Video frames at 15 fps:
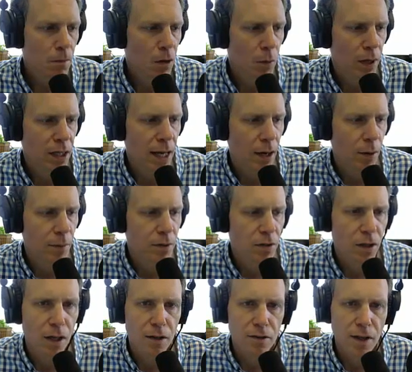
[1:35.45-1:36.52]
Right now I'm
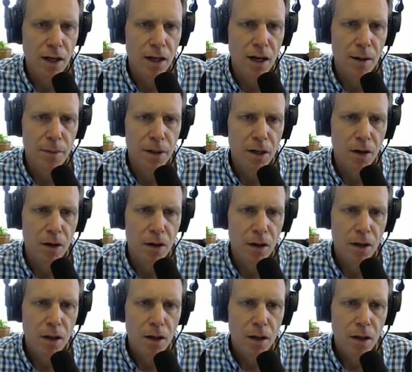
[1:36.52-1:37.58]
just going to set it up here
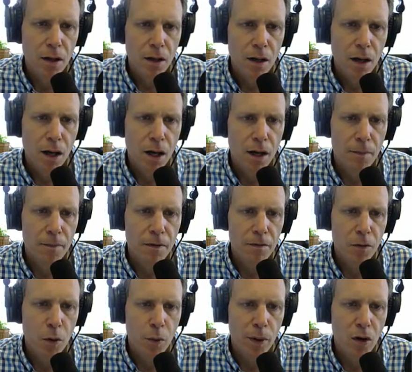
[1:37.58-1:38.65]

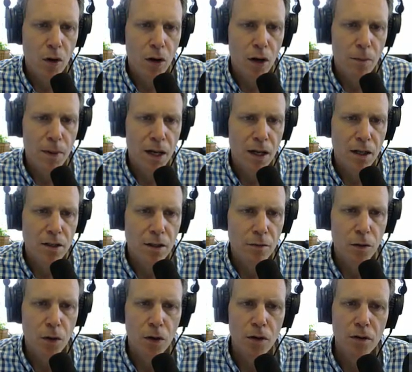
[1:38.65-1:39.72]
for recurring meeting just
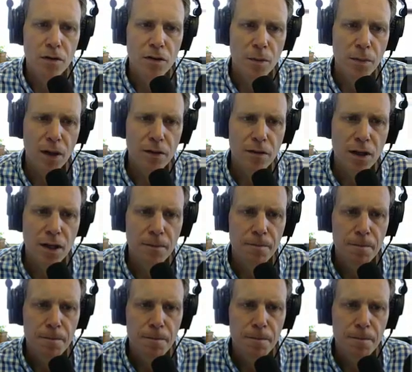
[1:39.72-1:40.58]
for simplicity.